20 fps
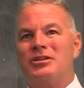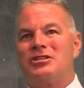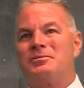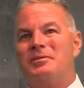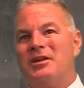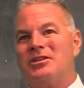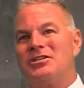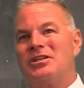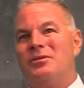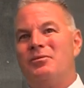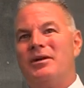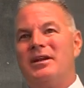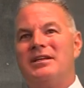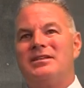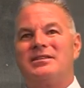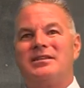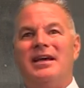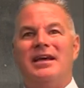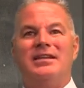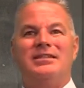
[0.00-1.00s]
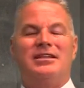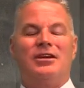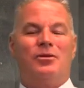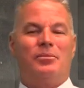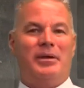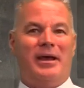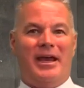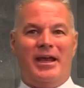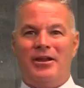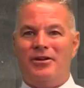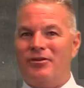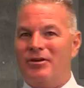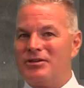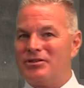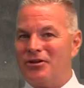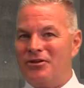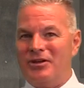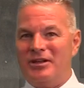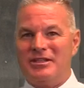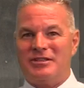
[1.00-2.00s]
especially when it says they'll pay your
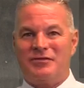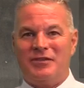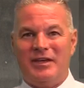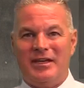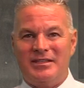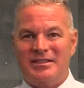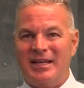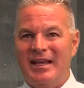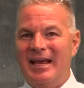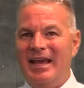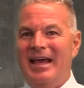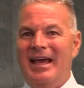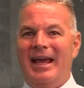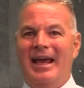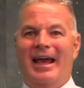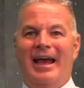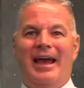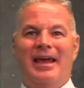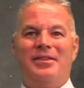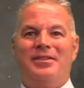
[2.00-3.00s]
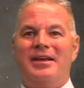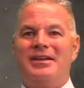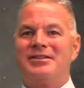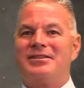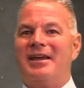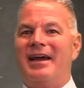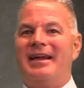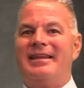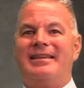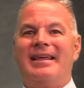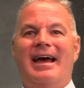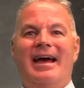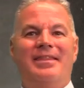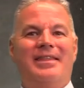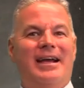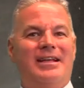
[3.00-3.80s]
attorney's fees and things like that.